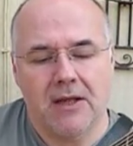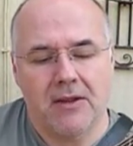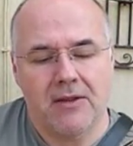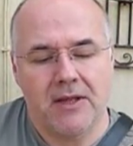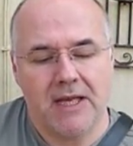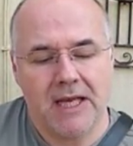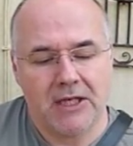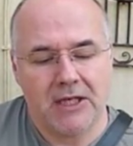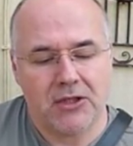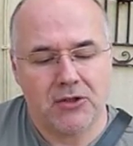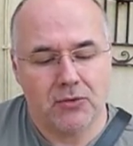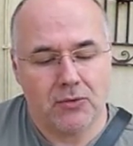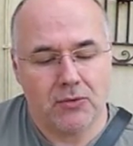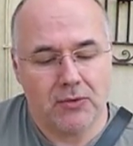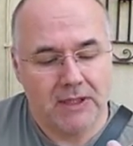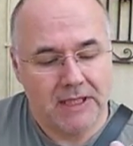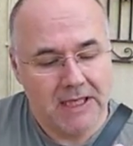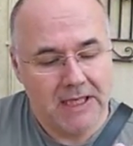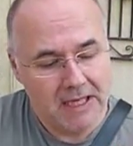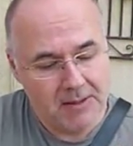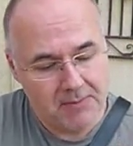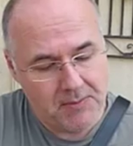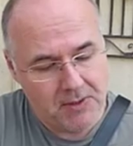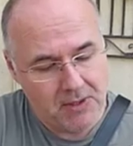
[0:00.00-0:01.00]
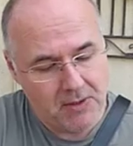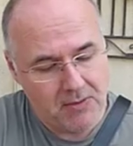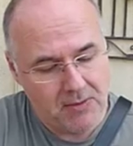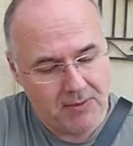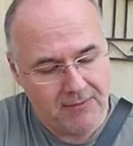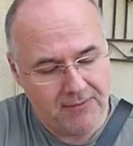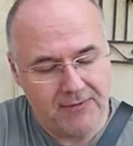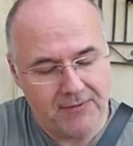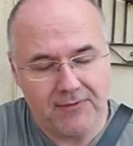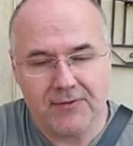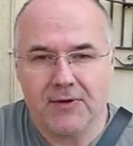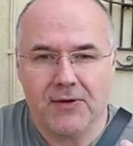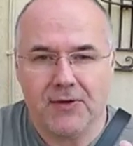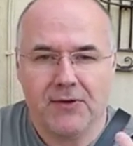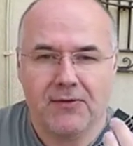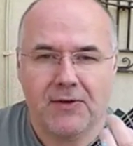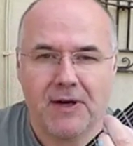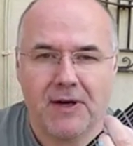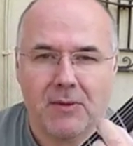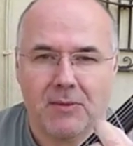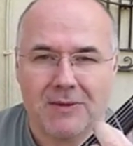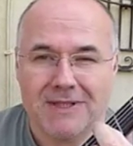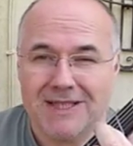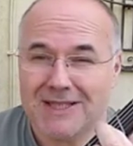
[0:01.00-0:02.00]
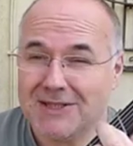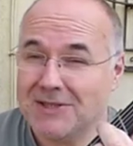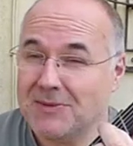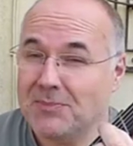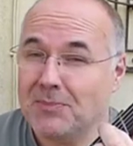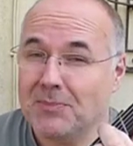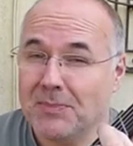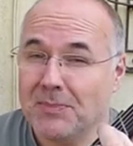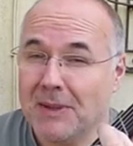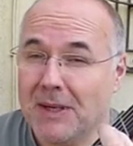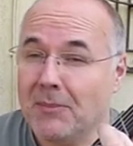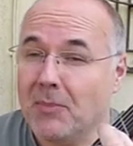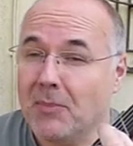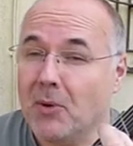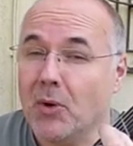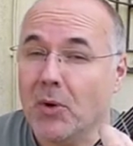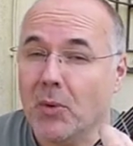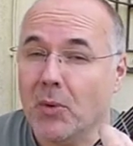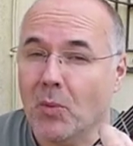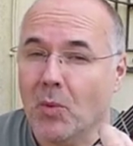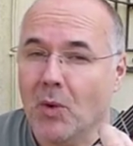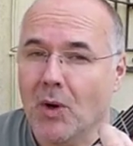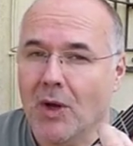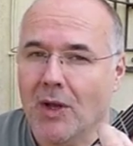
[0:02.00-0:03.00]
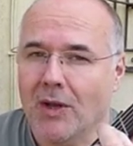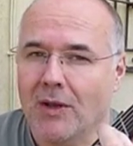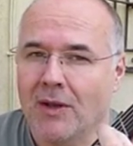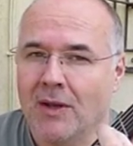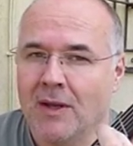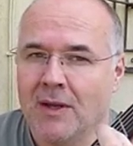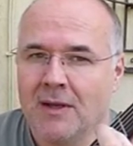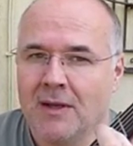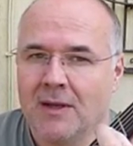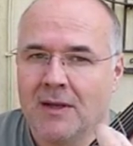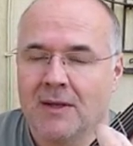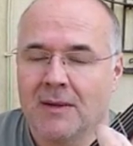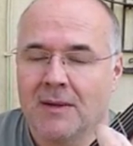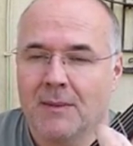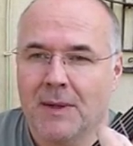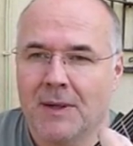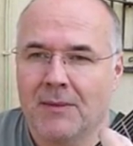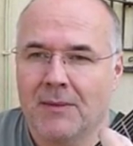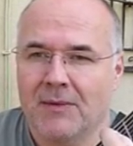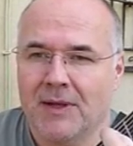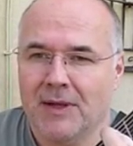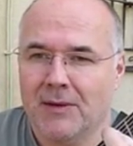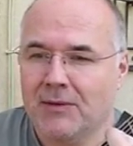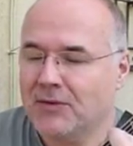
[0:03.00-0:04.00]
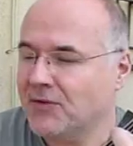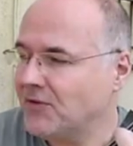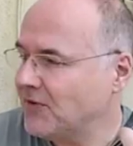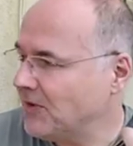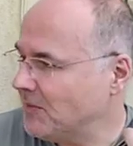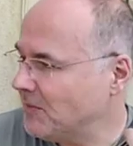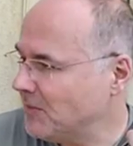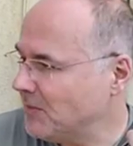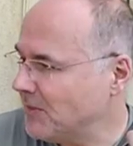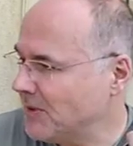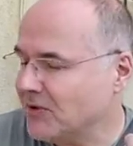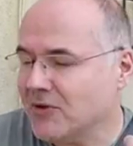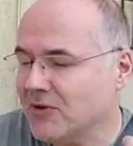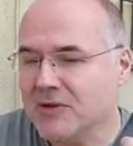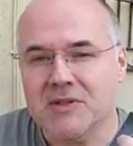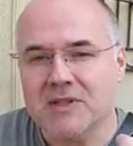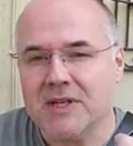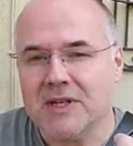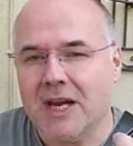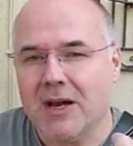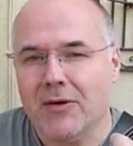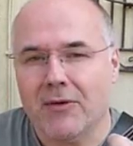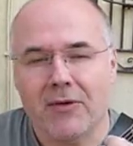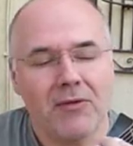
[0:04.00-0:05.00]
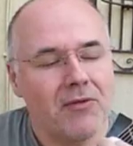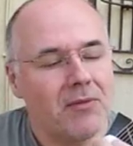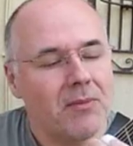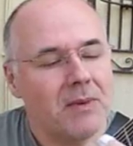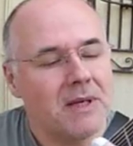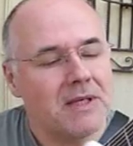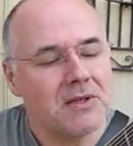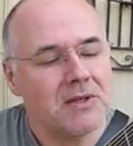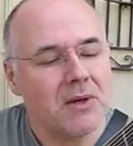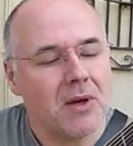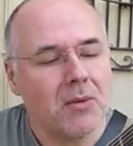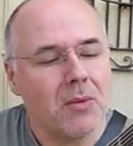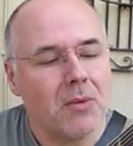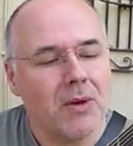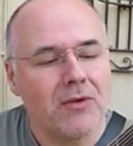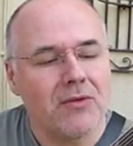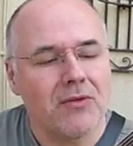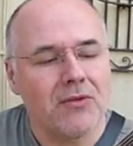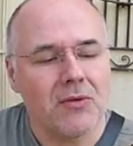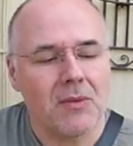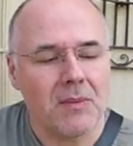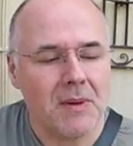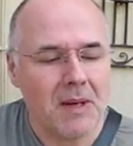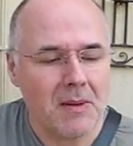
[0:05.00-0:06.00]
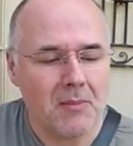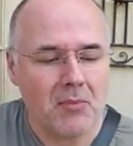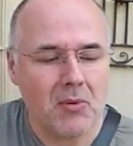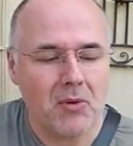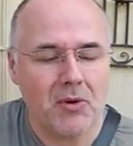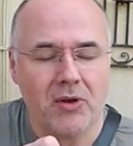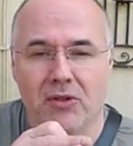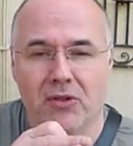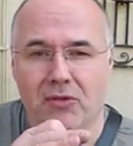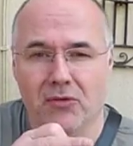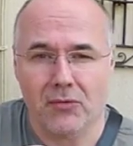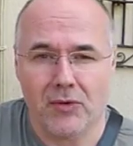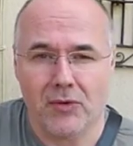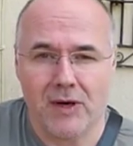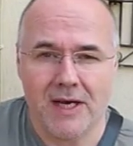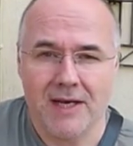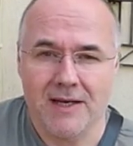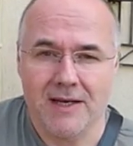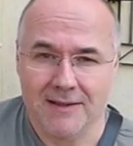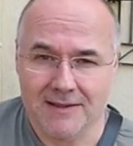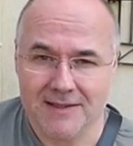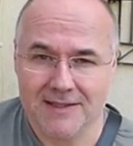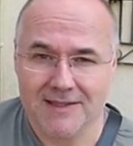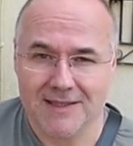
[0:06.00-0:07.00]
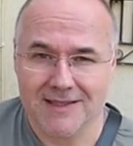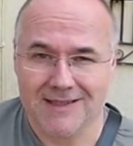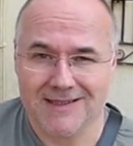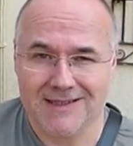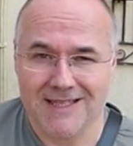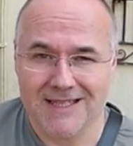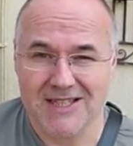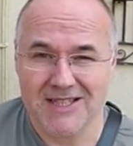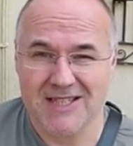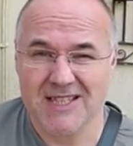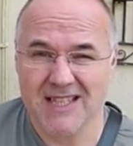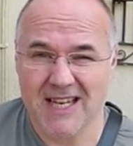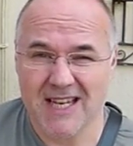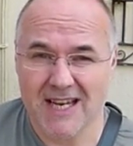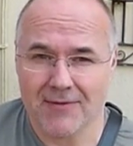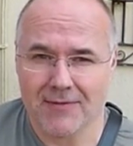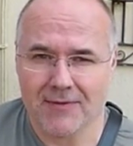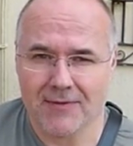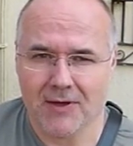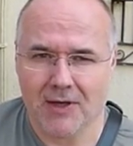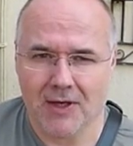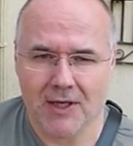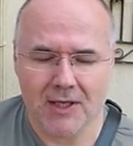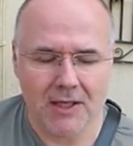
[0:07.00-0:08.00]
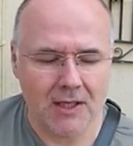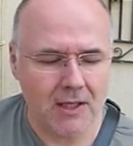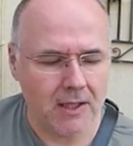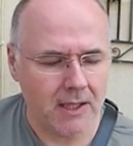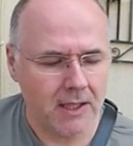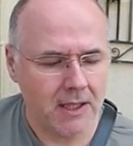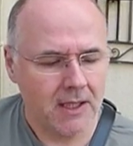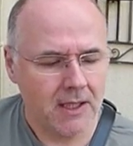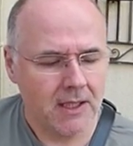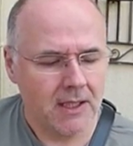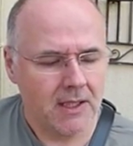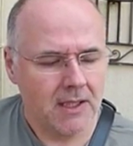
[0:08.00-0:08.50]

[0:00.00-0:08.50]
The action on the capo of the first fret was actually about 0.1, and that seemed a bit too scary for me, so I went to about 0.3 as a safe guideline,